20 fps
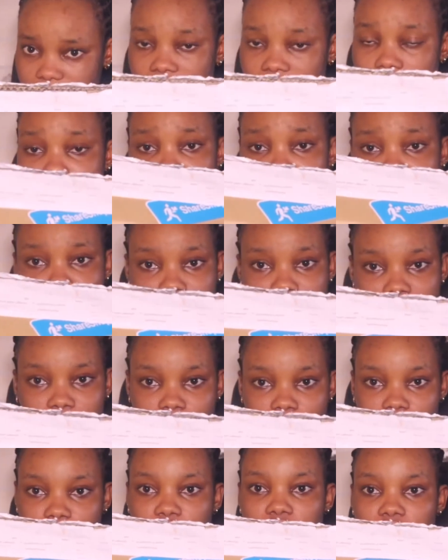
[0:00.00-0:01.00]
but you'll be
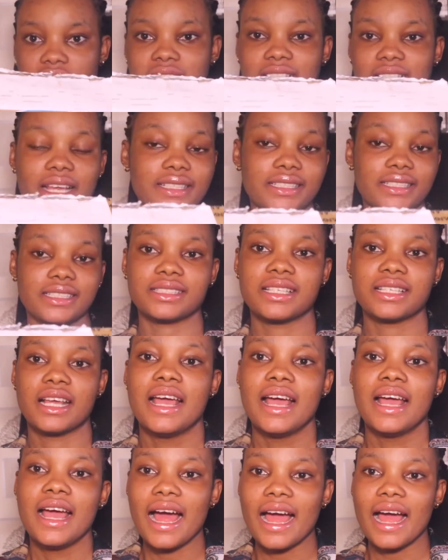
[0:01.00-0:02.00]
able to focus like this.
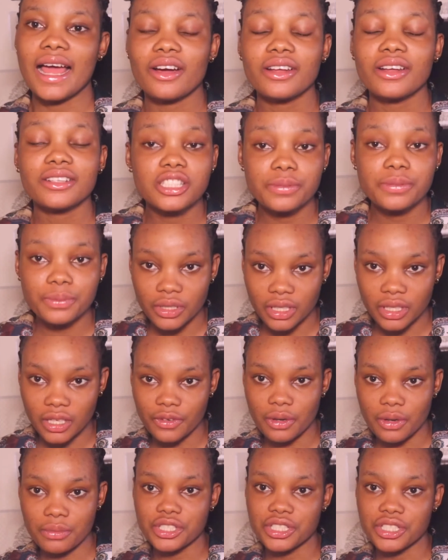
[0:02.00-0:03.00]
I got this
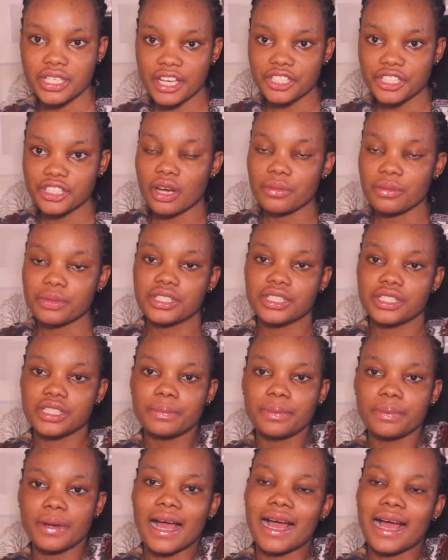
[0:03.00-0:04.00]
product from Share Shop
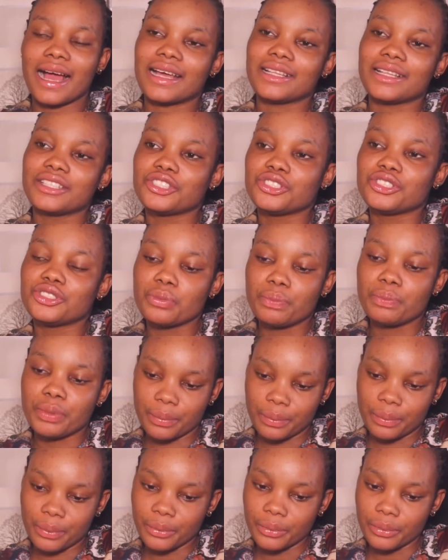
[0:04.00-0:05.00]
Ship, and you
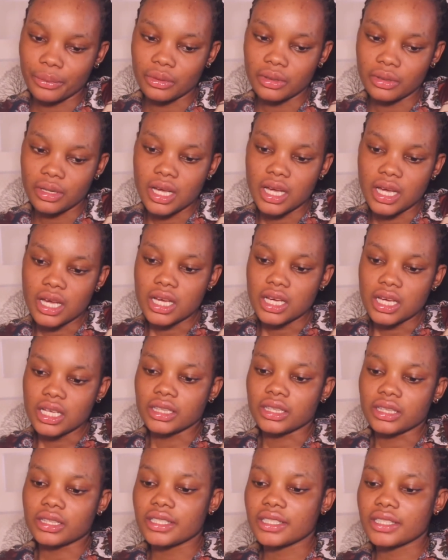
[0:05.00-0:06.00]
people,
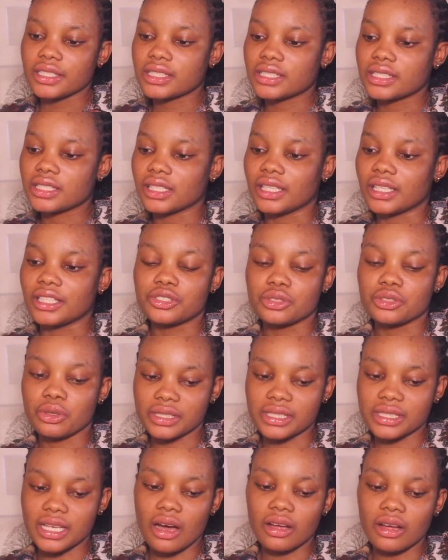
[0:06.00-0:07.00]
this in
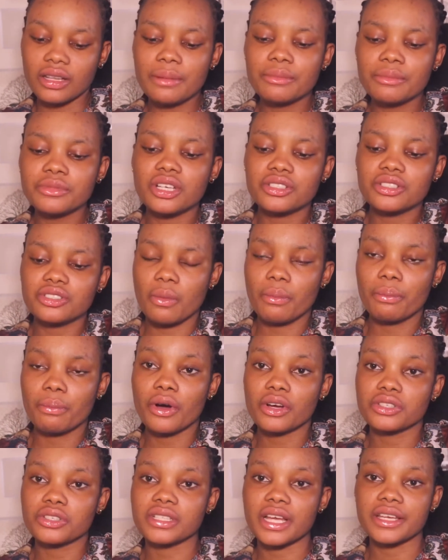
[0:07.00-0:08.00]
total, let me just
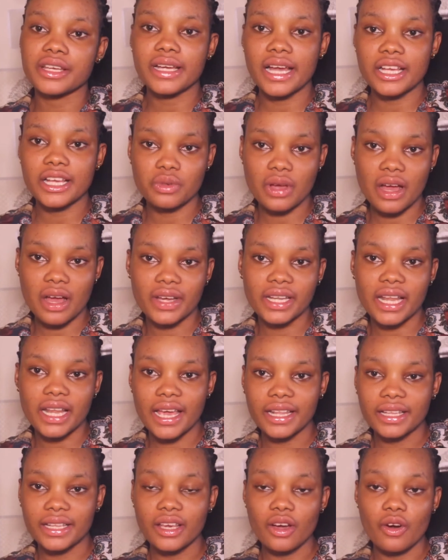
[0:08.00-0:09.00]
unbox so that you guys will have an
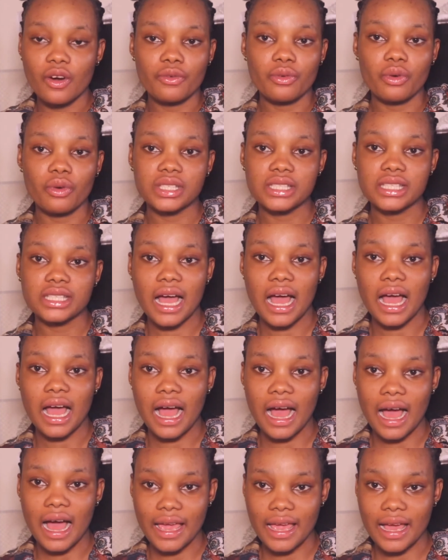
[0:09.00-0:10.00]
idea of what
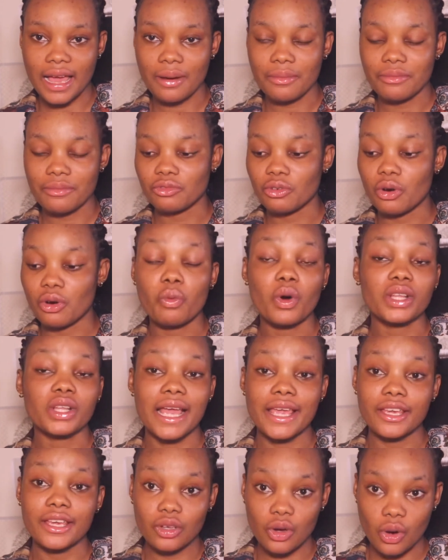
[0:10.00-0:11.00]
I am or what
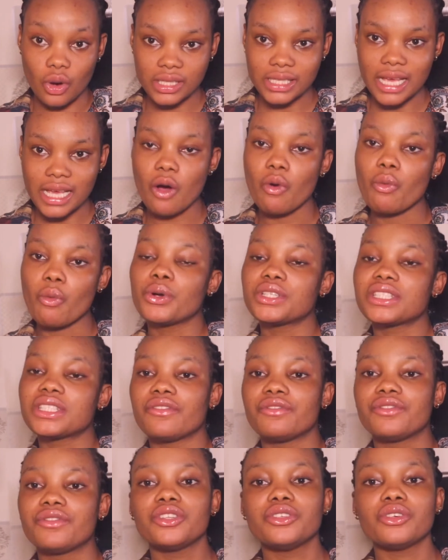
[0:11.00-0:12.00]
I got. I will put
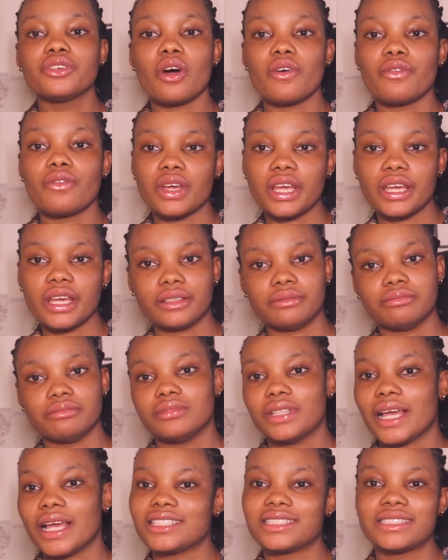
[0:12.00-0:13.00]
a video of it
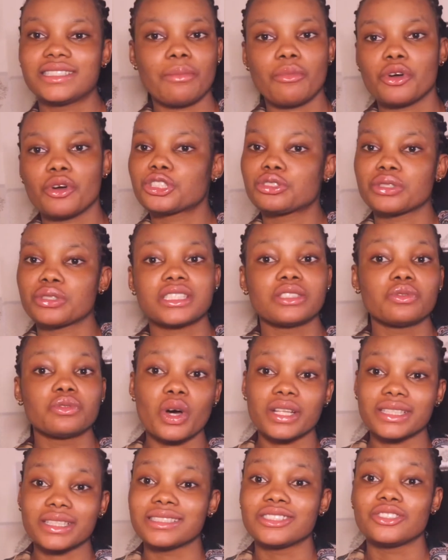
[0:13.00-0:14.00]
that is demonstrating
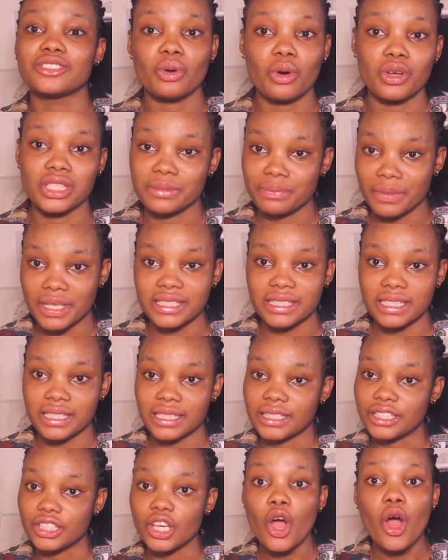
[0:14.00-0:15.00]
what this does
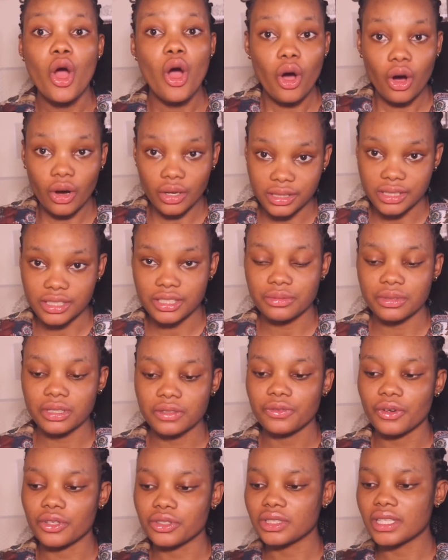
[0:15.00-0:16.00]
basically on the
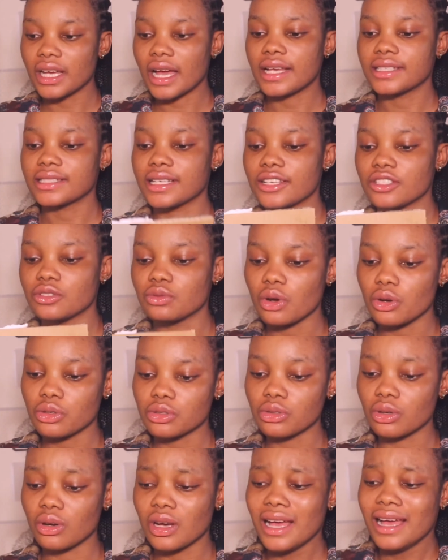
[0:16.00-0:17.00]
screen for you guys as well.
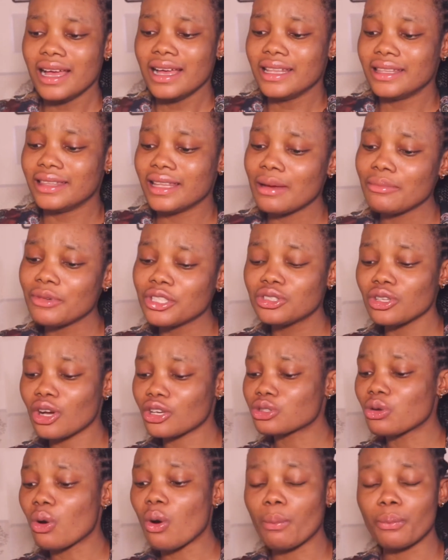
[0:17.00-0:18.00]
So let me
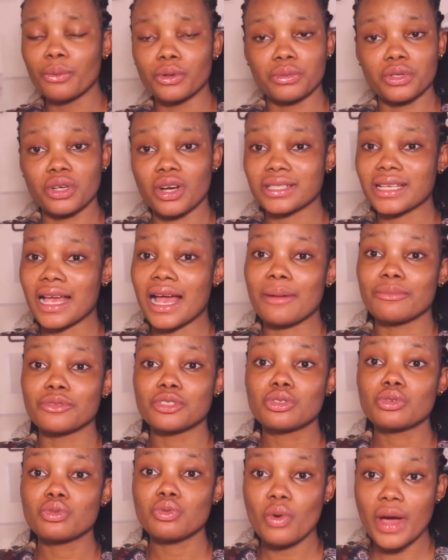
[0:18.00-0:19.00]
just open, because I am
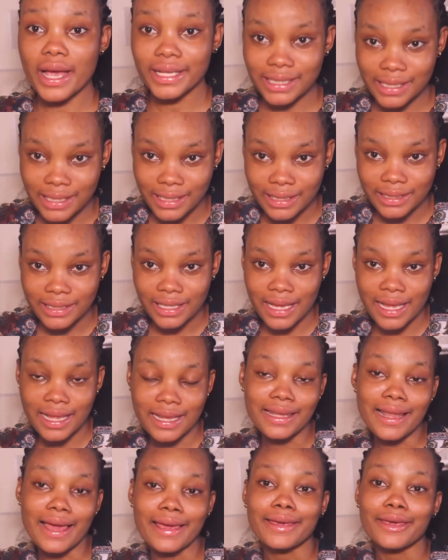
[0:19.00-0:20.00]
sweating
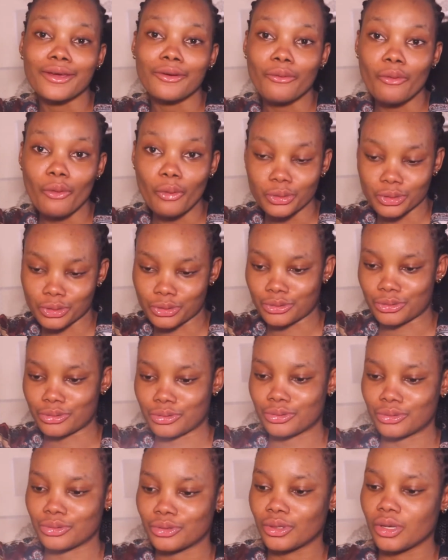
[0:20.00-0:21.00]
like a goat.
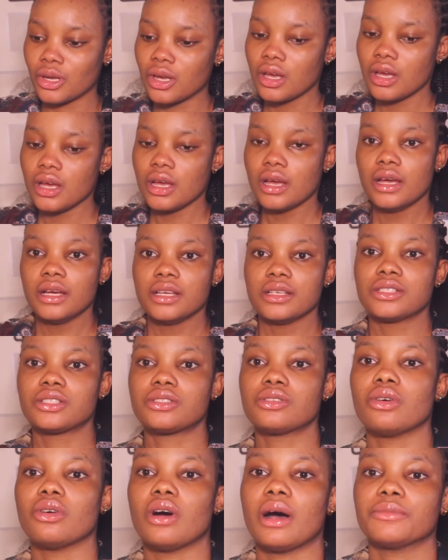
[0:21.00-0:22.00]

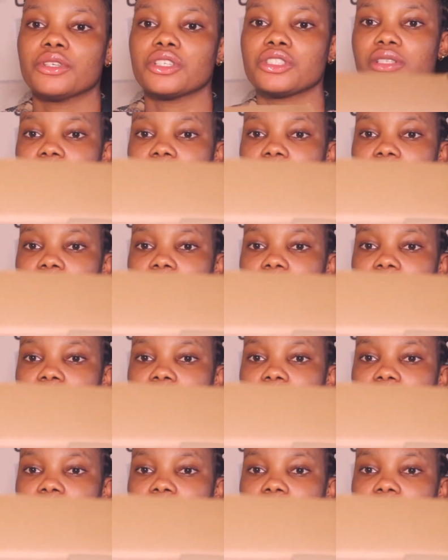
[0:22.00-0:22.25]
So I'm just